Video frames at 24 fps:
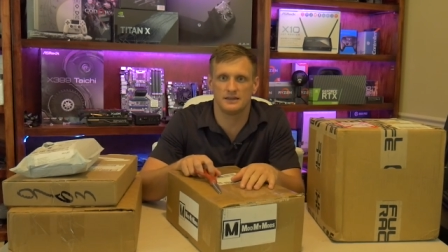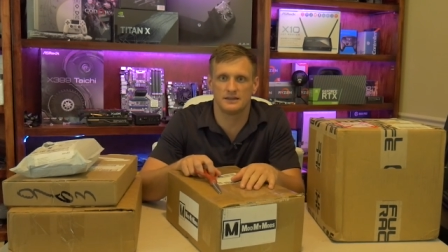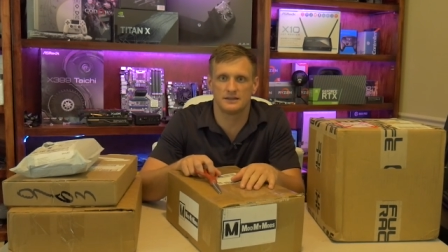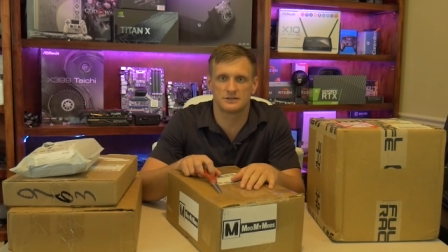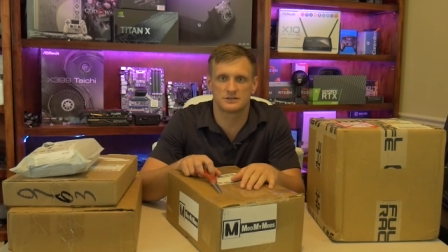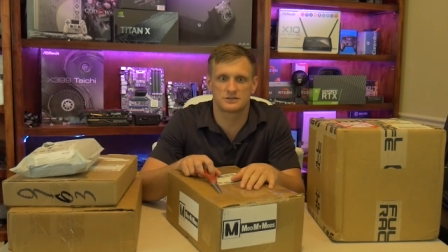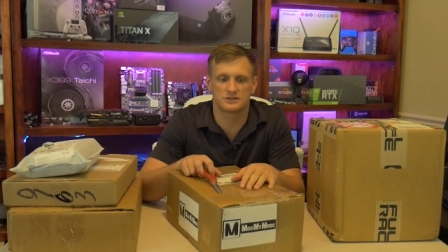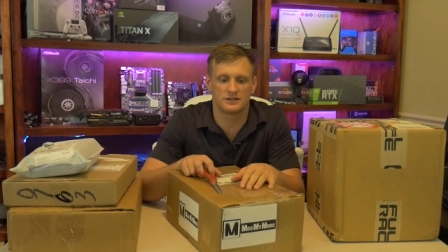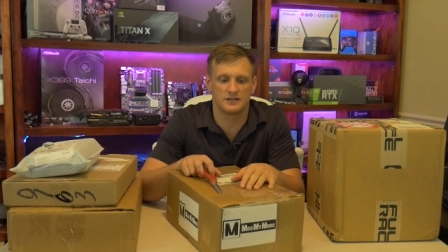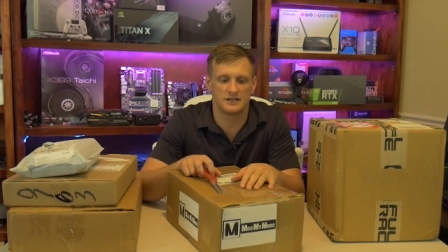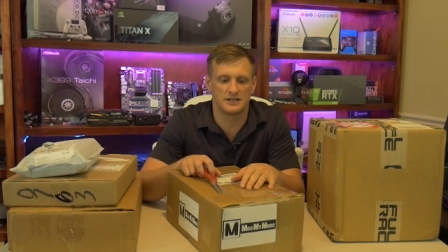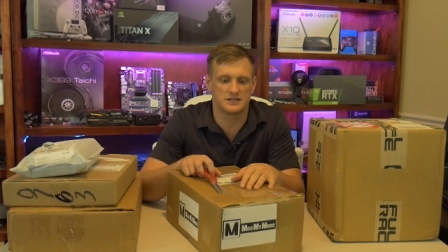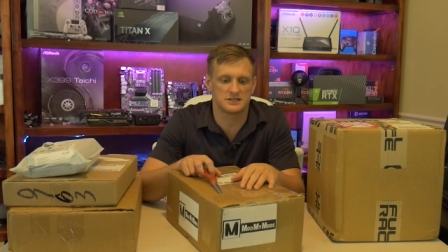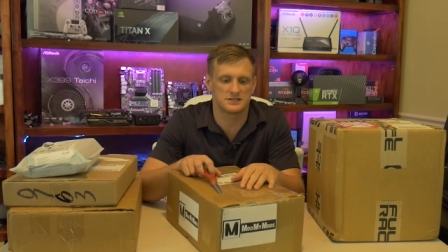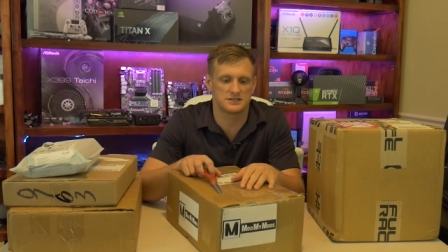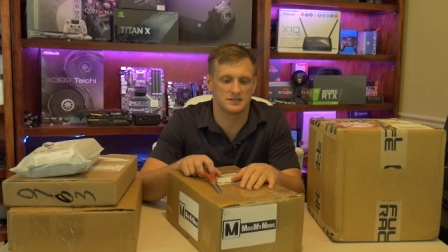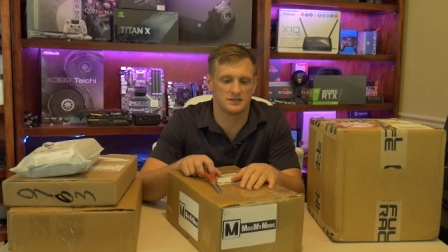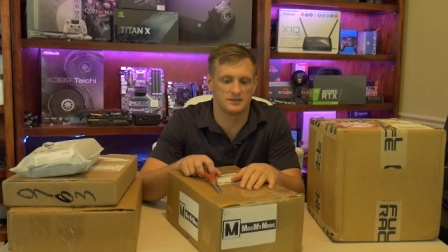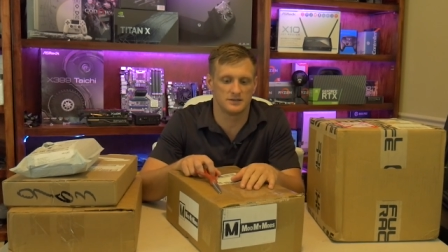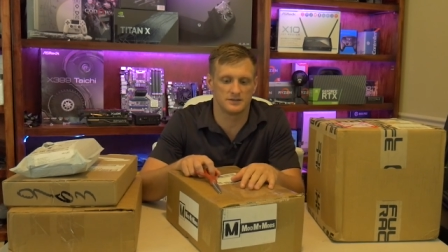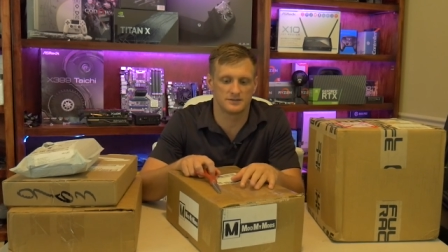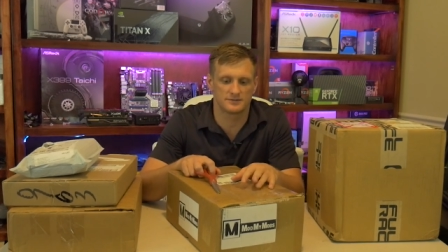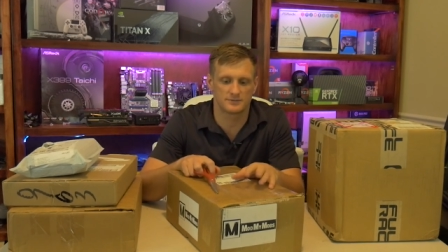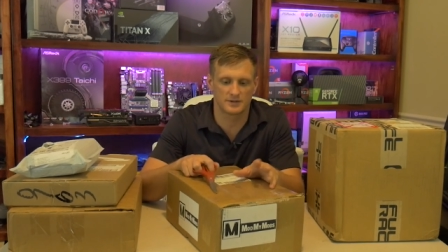the
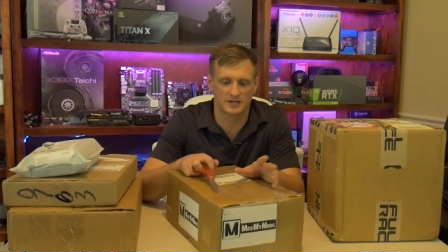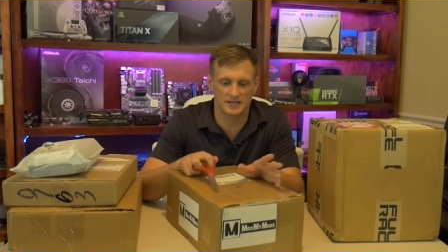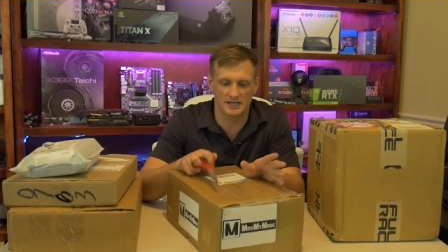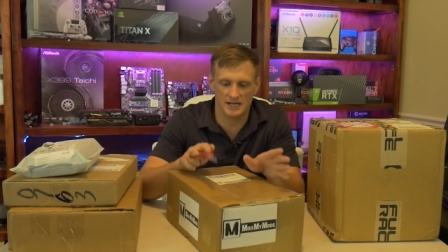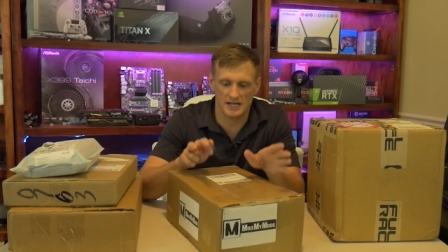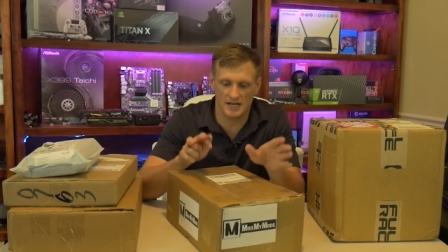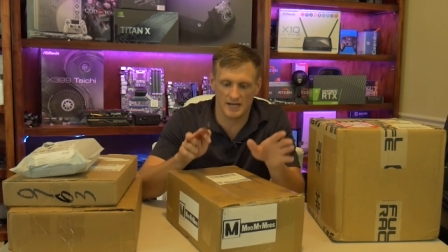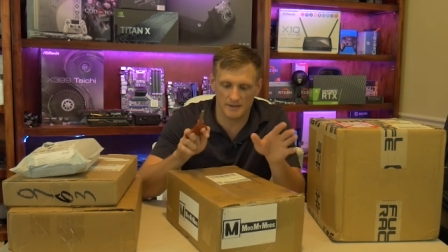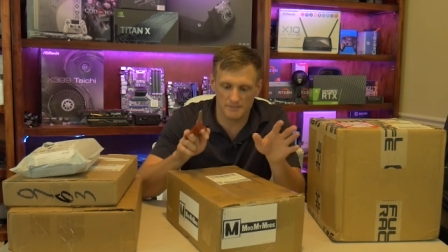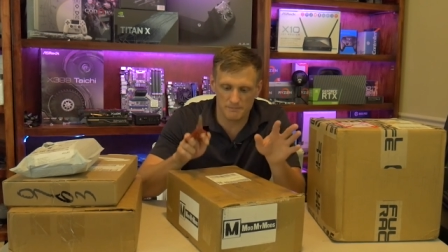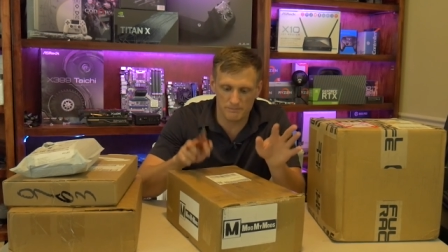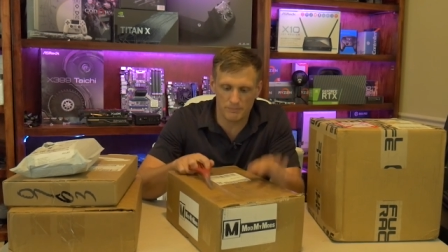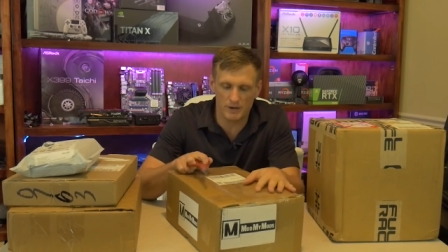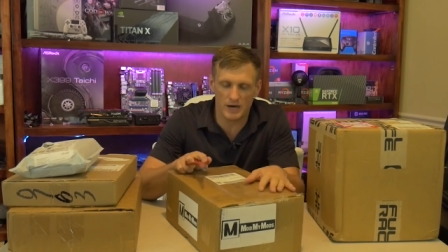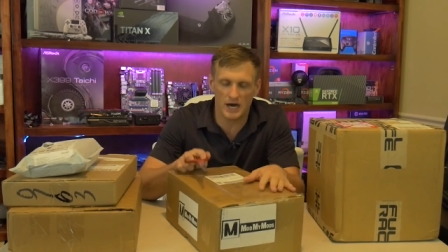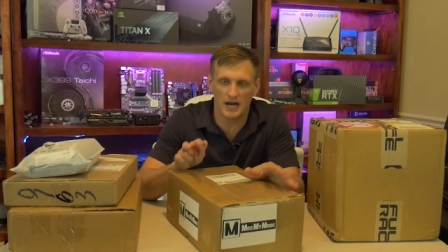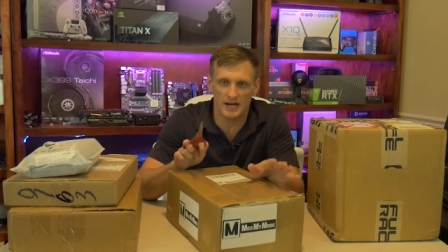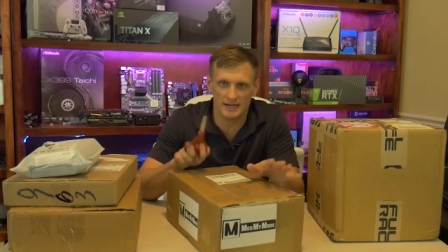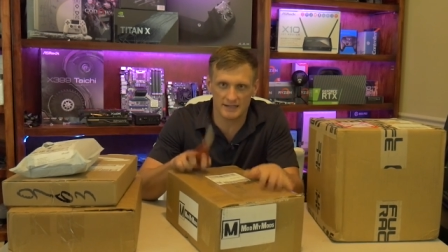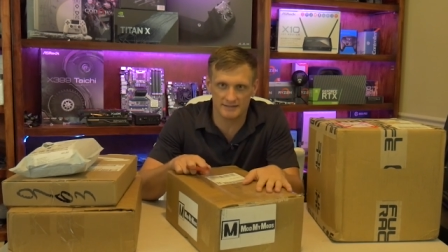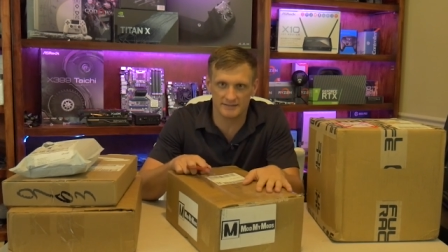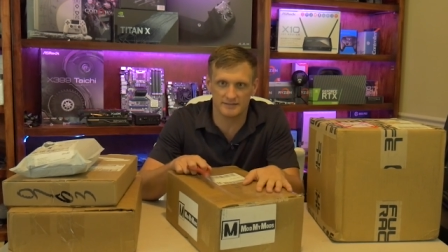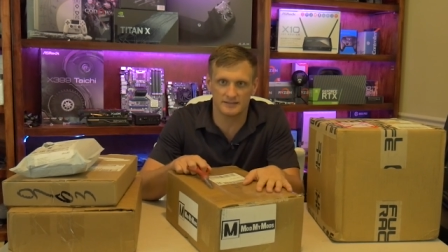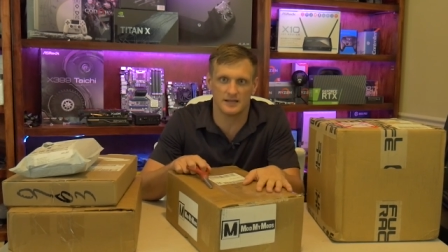tradition is we're gonna
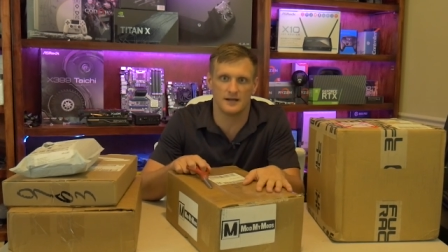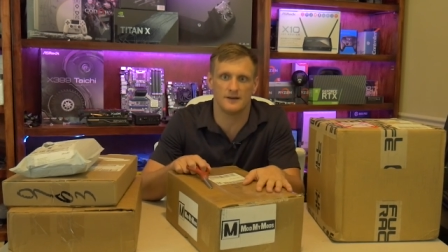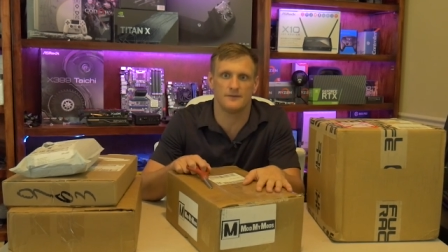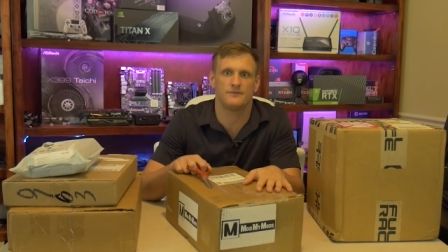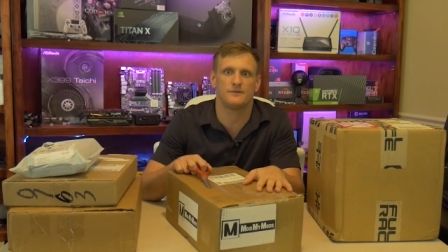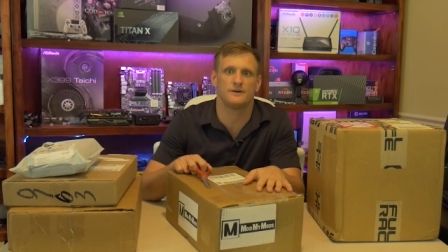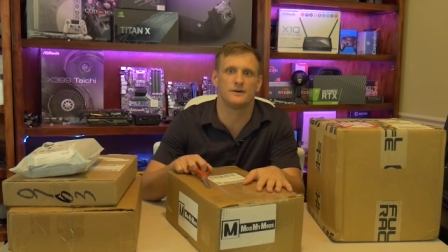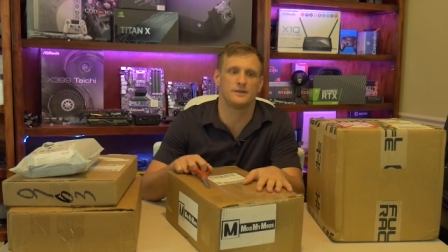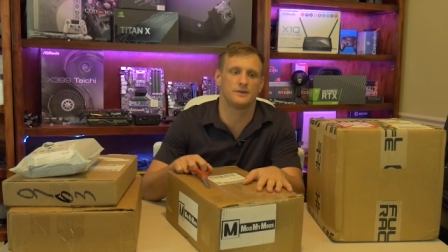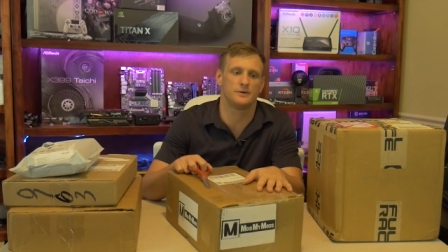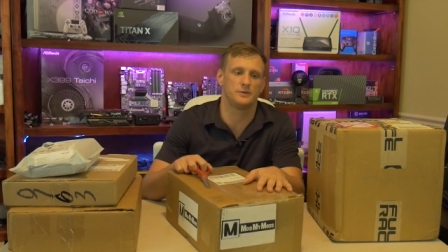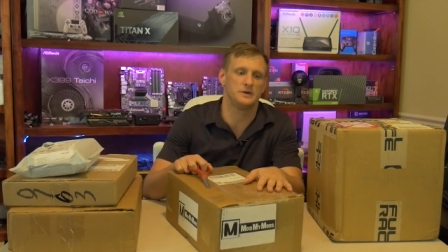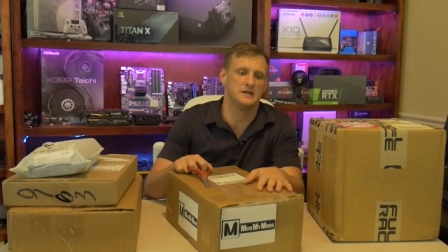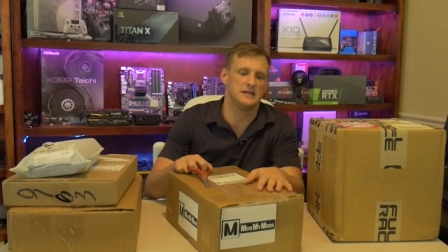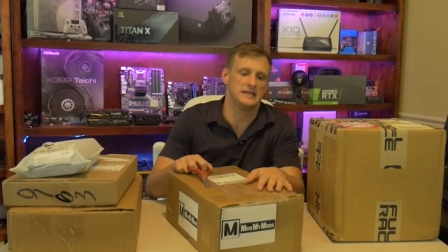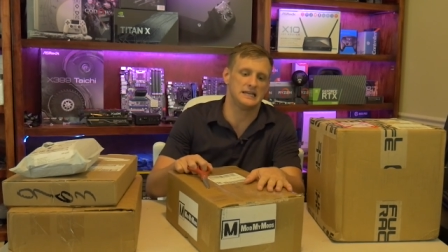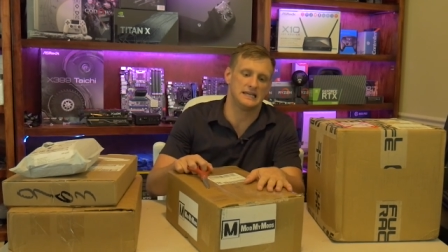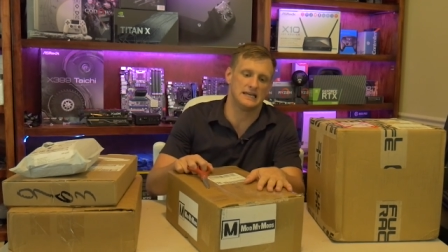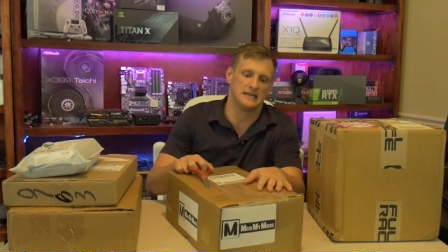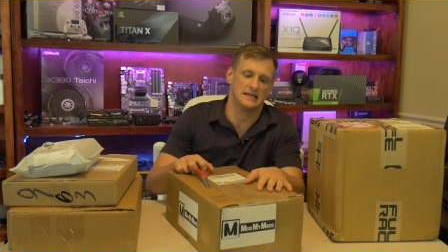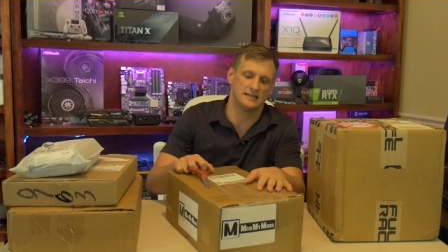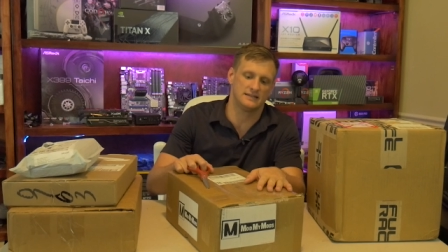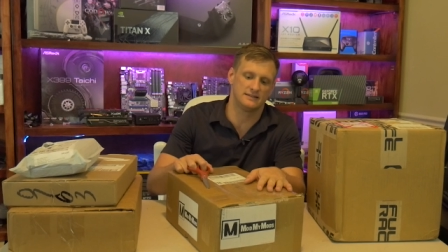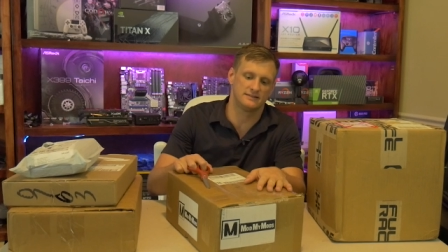unbox stuff on the
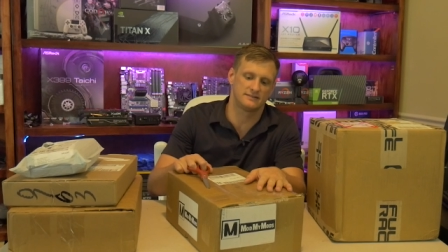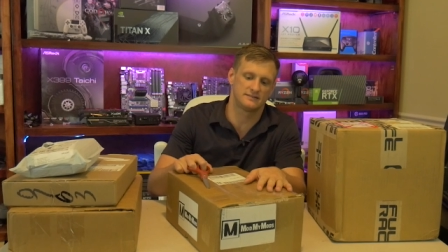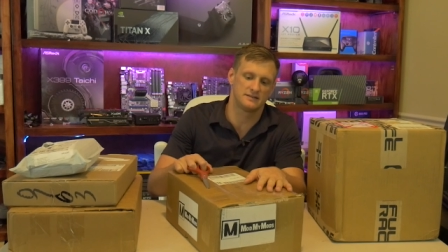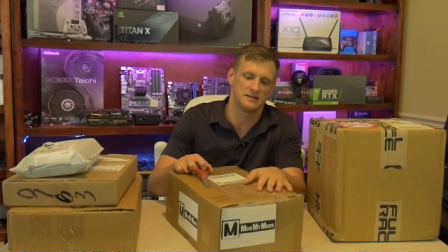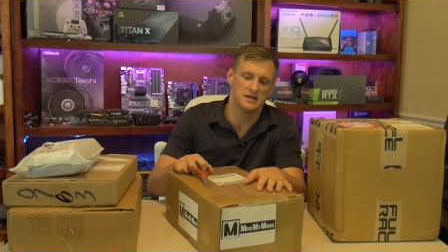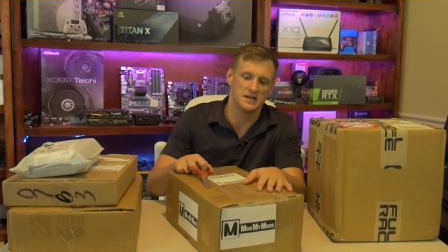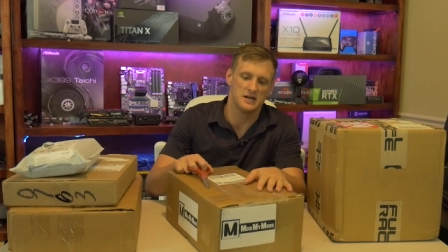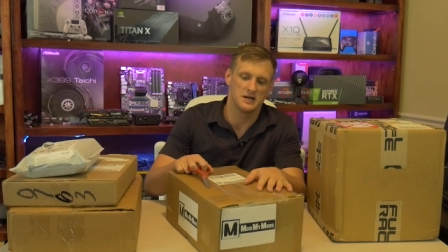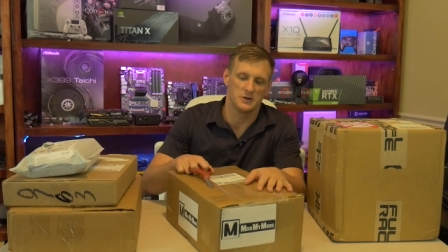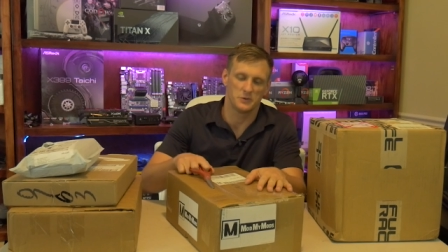weekends.